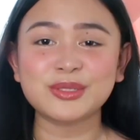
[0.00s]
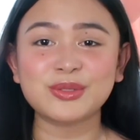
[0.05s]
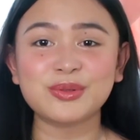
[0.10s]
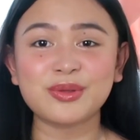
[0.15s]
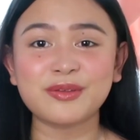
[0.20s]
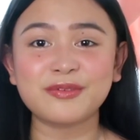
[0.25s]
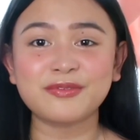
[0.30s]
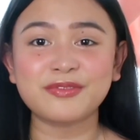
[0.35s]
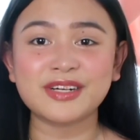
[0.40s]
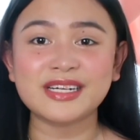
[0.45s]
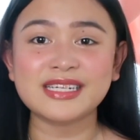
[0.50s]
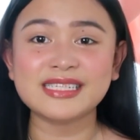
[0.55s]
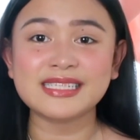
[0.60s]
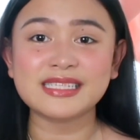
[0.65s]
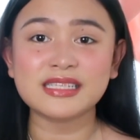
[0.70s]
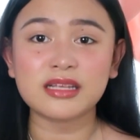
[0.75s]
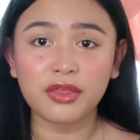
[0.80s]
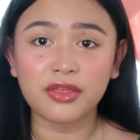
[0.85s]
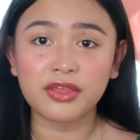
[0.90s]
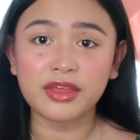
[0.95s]
So the
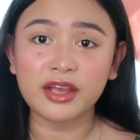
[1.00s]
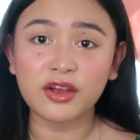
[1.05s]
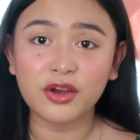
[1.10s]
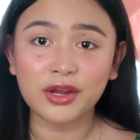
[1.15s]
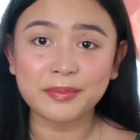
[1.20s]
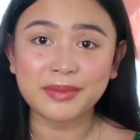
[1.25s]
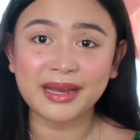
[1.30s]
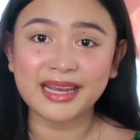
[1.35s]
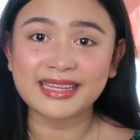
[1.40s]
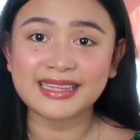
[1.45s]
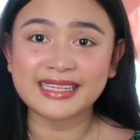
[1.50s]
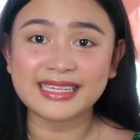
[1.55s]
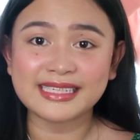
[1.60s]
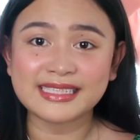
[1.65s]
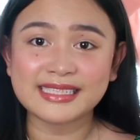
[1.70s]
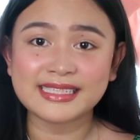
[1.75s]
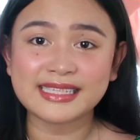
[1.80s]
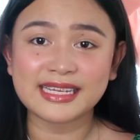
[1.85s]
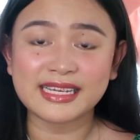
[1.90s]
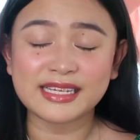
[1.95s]
first thing on my
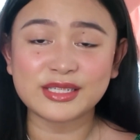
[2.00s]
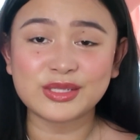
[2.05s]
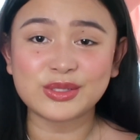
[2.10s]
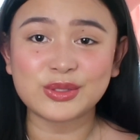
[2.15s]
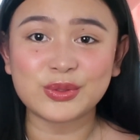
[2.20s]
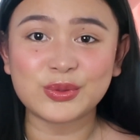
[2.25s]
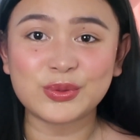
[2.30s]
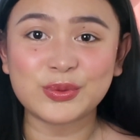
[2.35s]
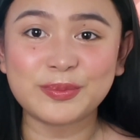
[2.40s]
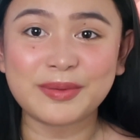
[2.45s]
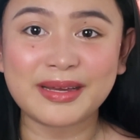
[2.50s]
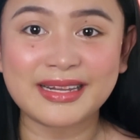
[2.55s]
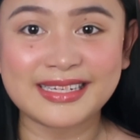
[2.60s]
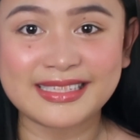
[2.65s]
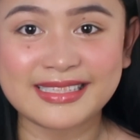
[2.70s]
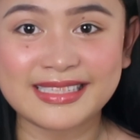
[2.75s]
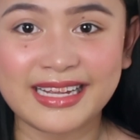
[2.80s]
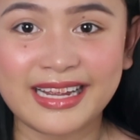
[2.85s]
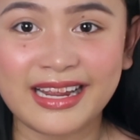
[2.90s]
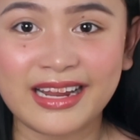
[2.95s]
list is to
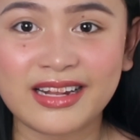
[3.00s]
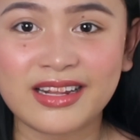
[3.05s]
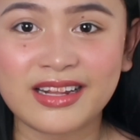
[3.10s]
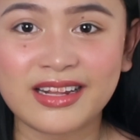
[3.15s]
meditate.